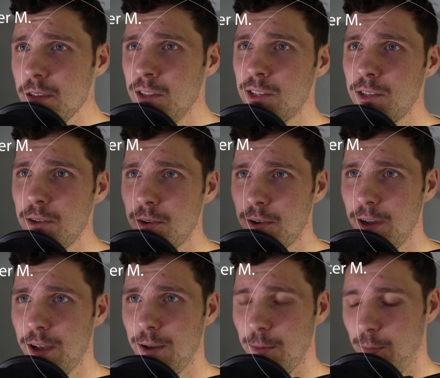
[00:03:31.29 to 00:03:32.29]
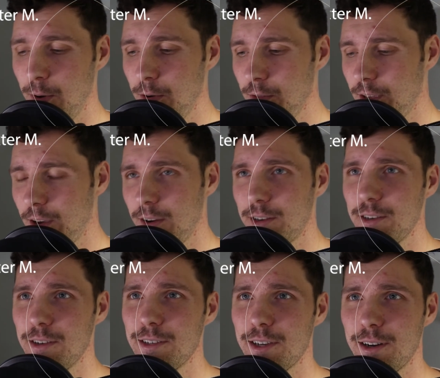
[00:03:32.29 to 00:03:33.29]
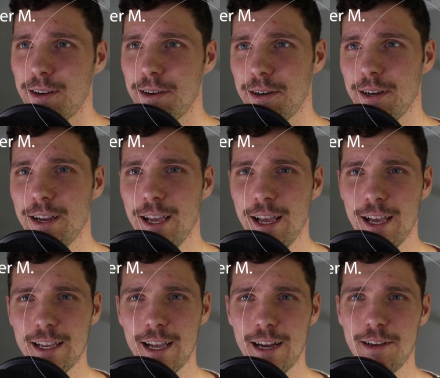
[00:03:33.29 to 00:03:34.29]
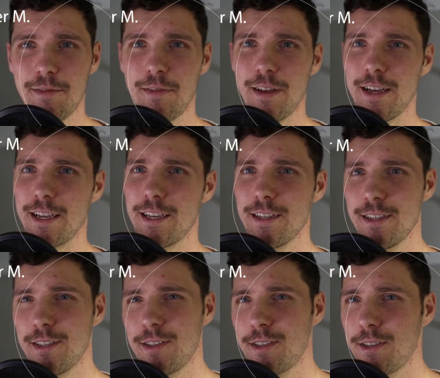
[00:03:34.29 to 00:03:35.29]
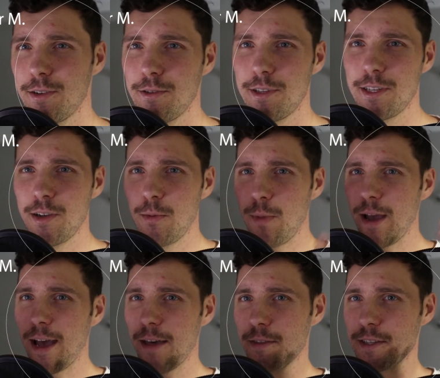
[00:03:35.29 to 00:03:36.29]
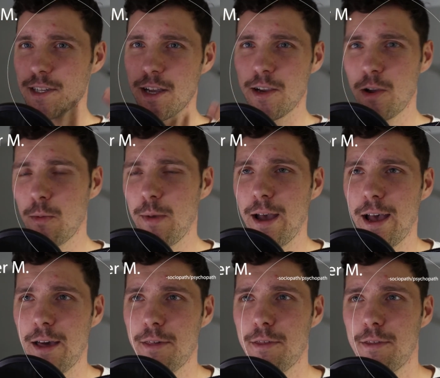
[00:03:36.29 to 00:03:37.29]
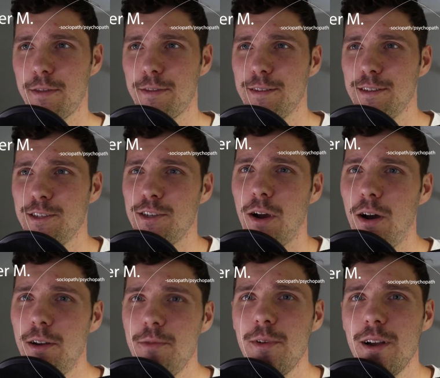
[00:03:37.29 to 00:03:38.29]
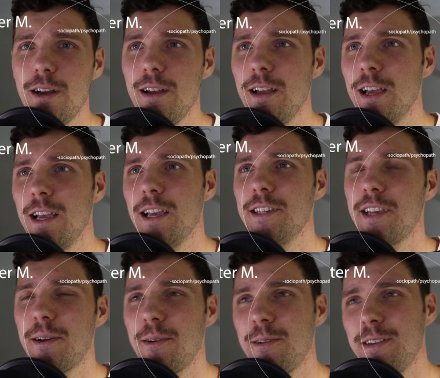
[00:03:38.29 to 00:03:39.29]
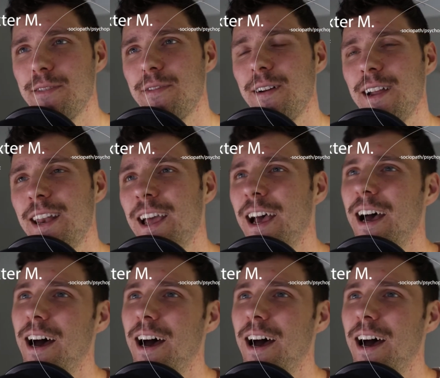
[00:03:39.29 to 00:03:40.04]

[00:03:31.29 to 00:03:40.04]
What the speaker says: So both characters are kind of like sociopath, psychopath genre is how I would define.